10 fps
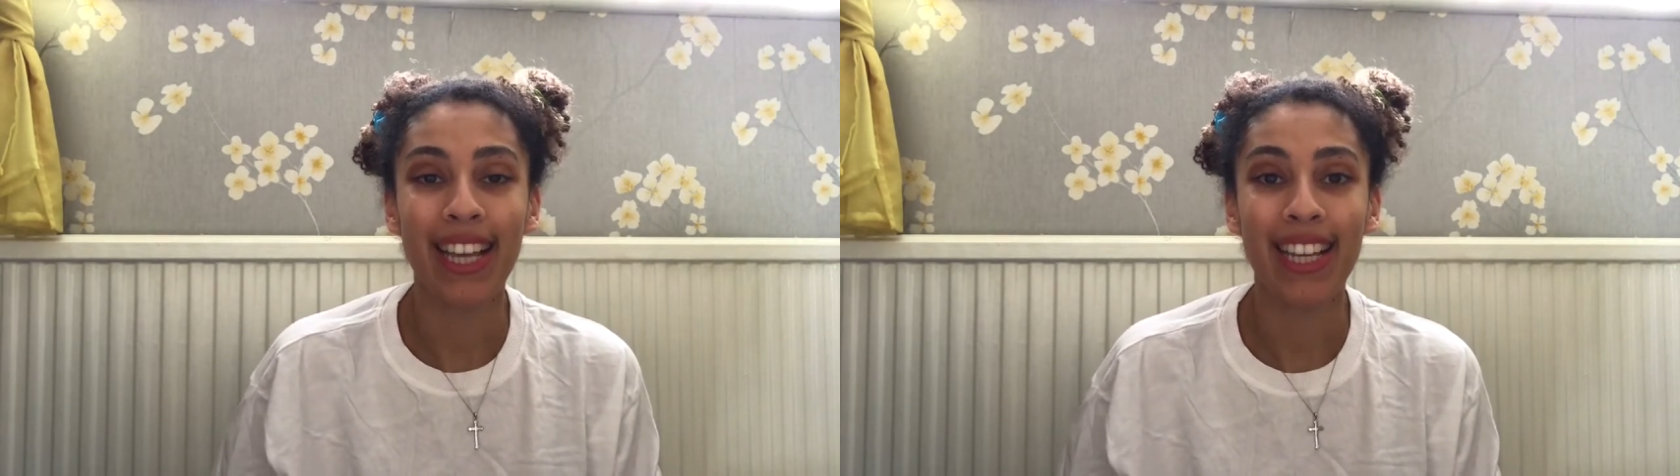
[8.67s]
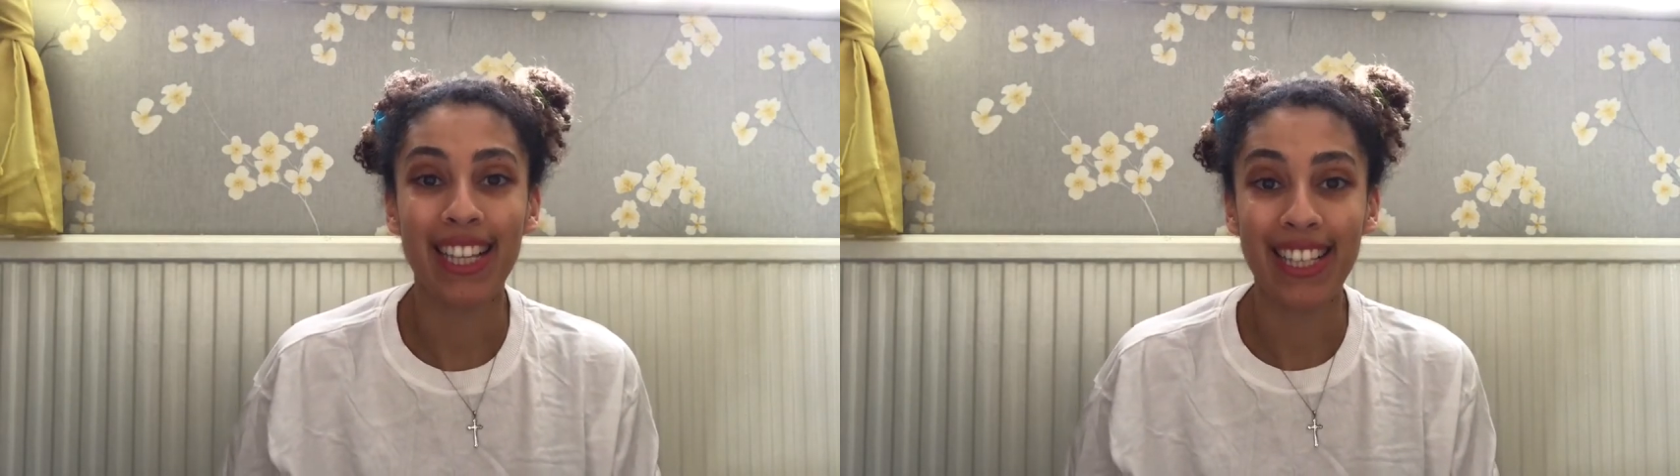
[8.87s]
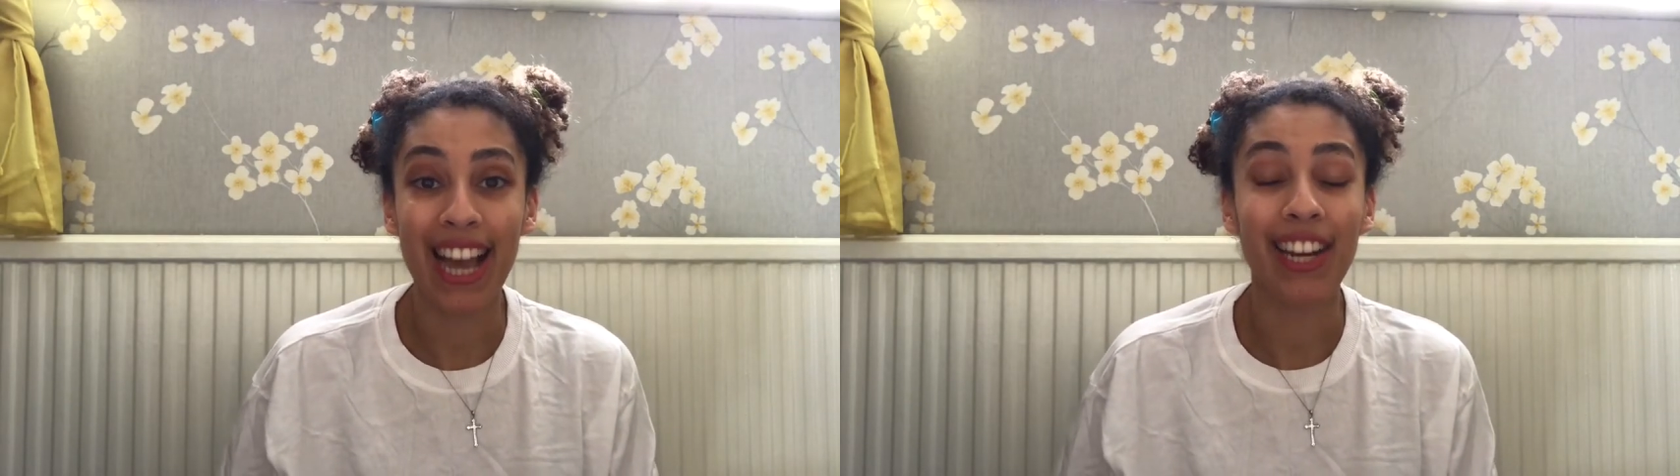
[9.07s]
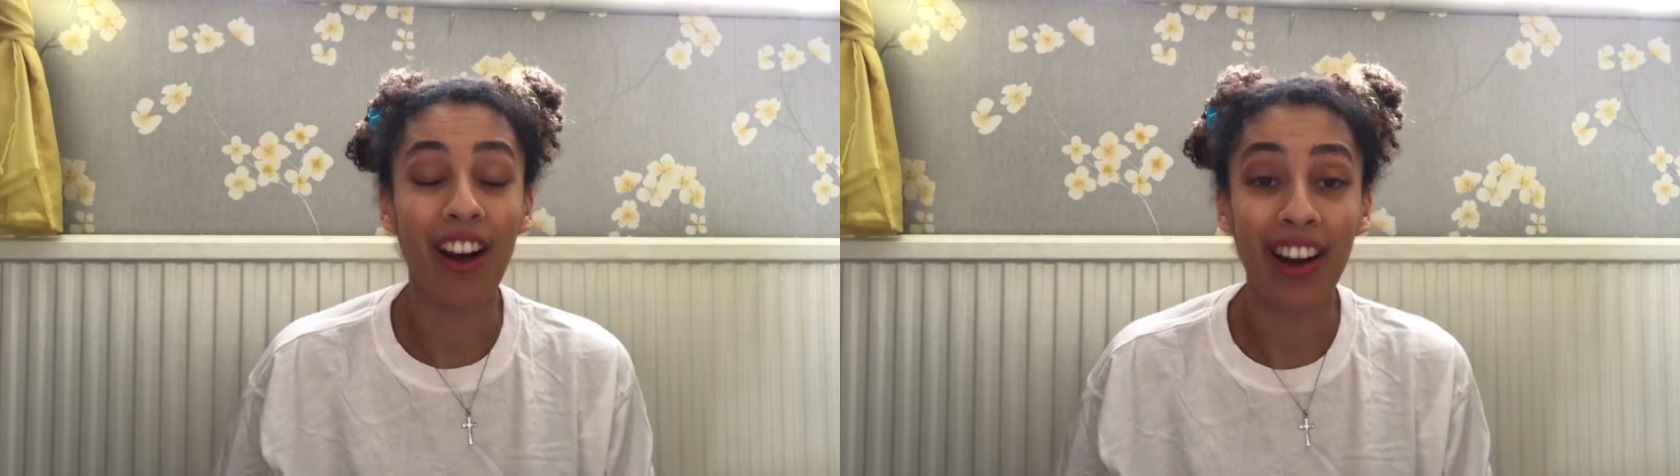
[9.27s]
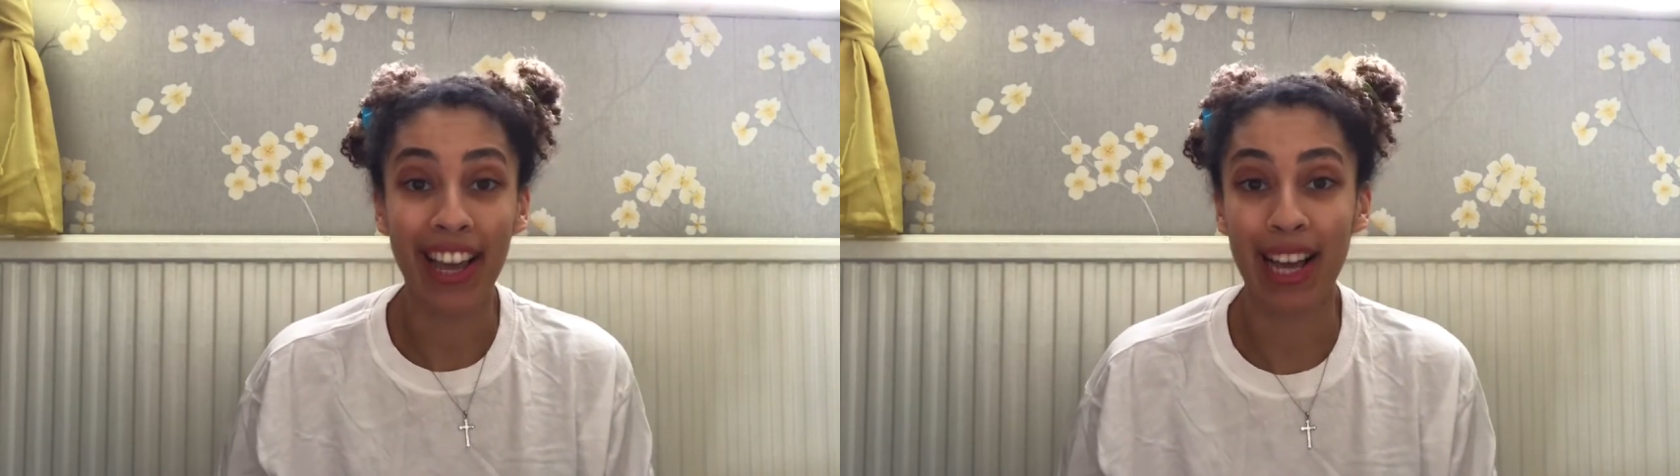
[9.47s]
is an
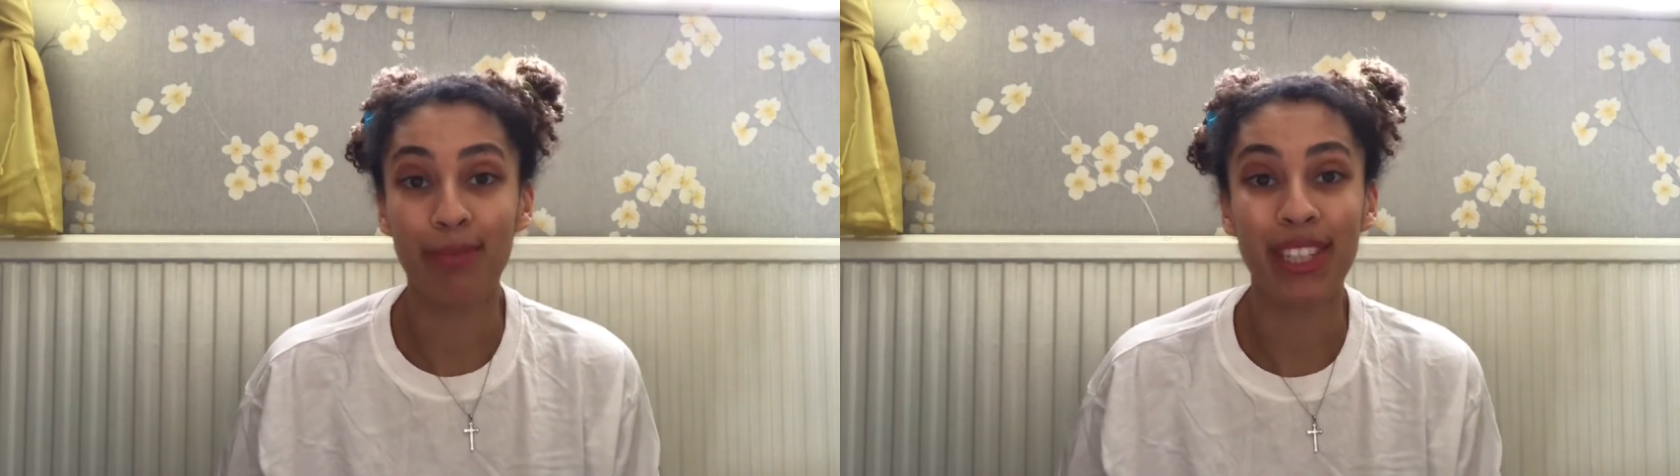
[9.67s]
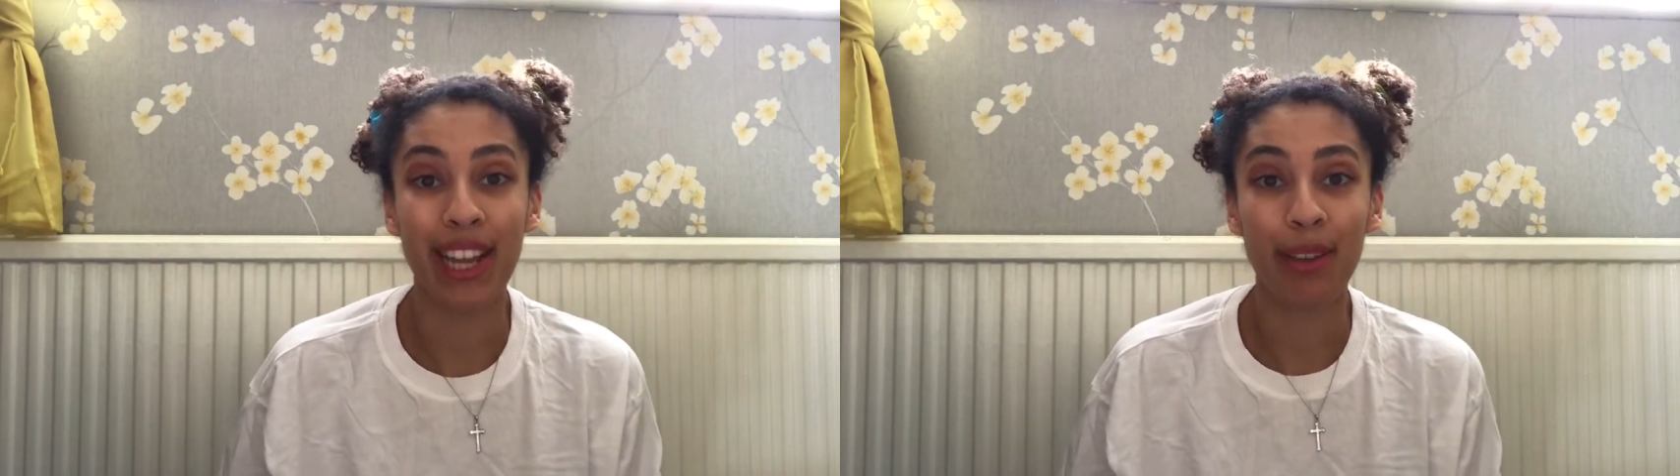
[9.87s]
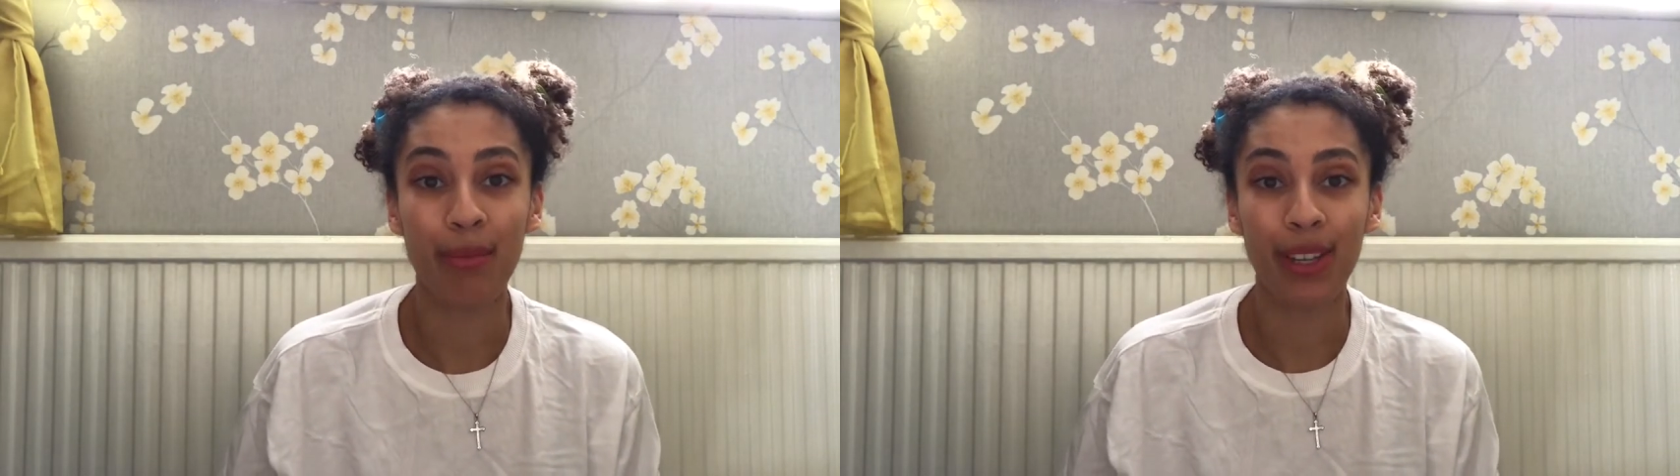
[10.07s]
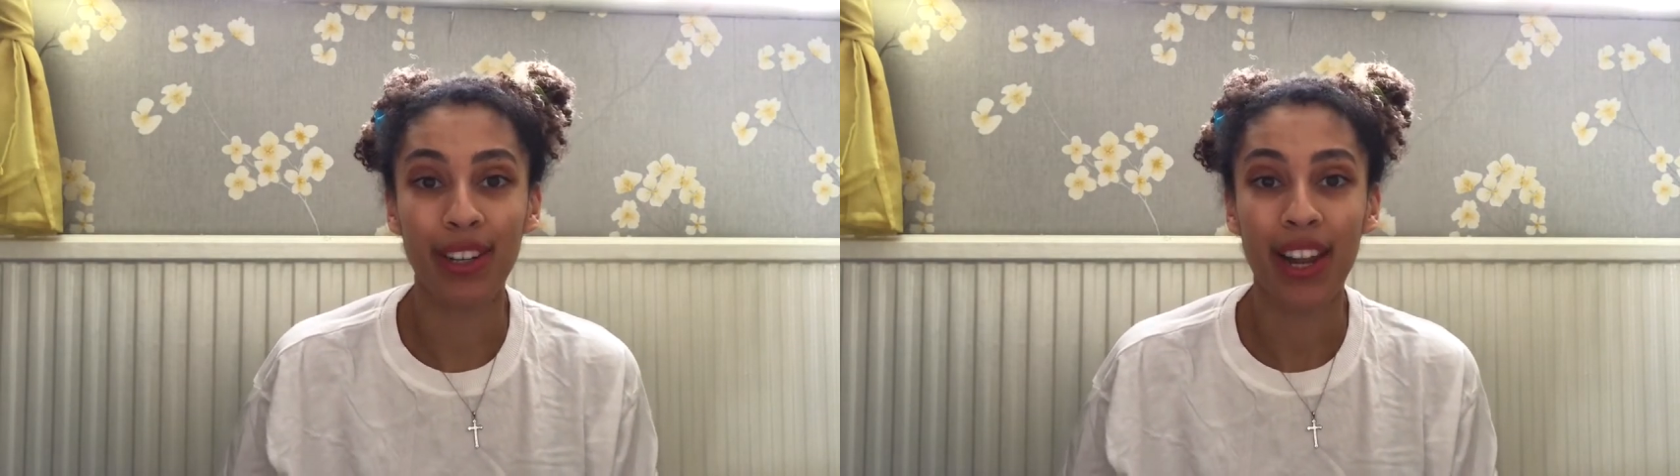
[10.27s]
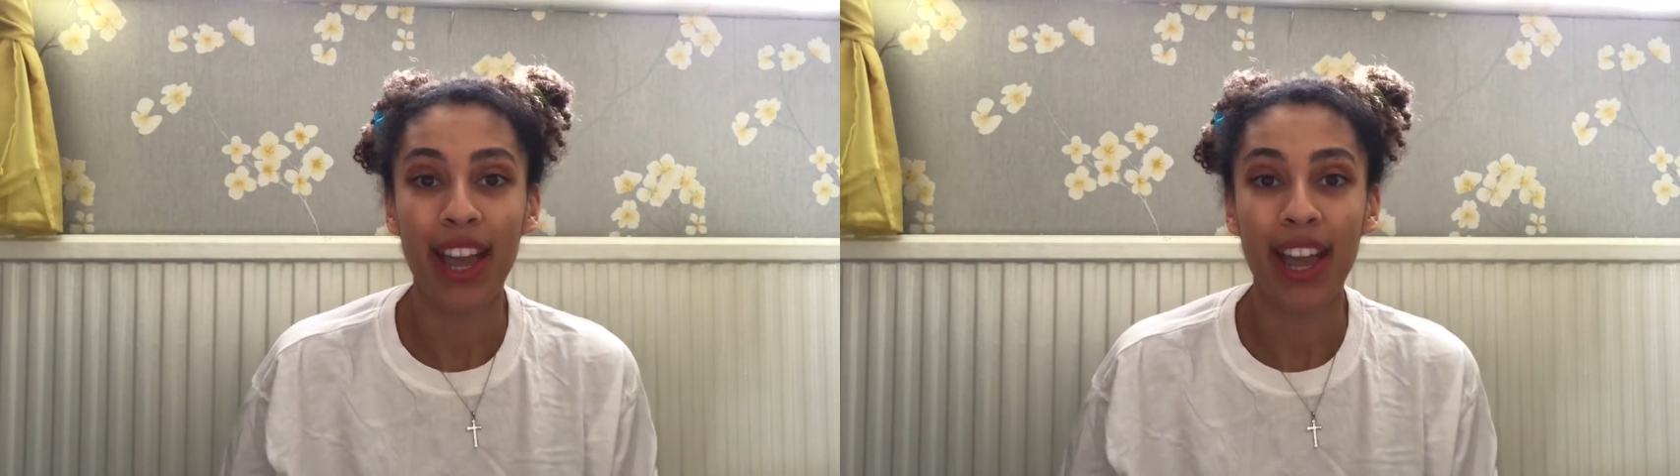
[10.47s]
I am statement